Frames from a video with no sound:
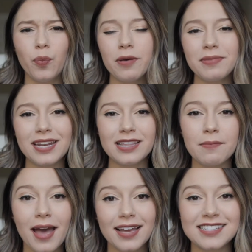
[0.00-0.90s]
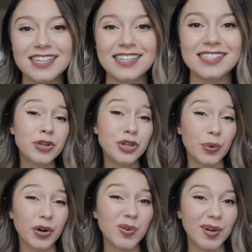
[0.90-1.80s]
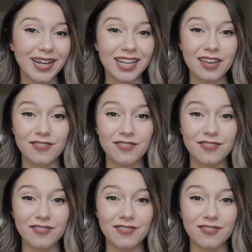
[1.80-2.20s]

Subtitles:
women in the magazines. When you're creating a